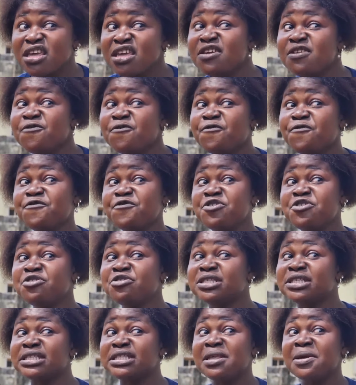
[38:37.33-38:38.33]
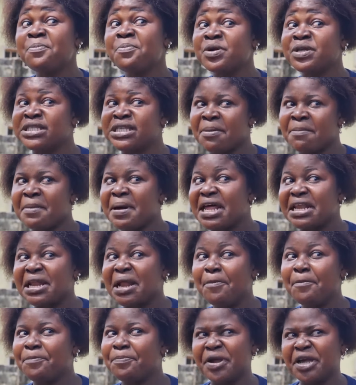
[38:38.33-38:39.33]
if you sleep with a
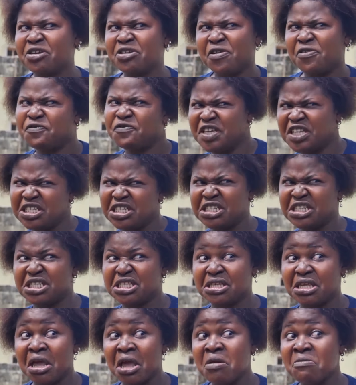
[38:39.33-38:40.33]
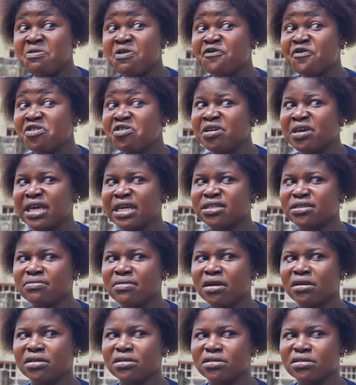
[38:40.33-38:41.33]
man and break your virginity before you get
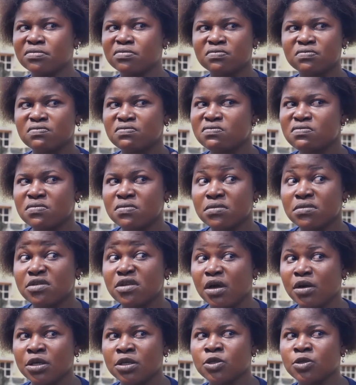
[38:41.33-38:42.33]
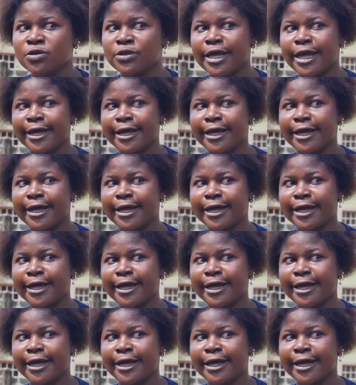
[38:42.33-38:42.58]
married, you are going to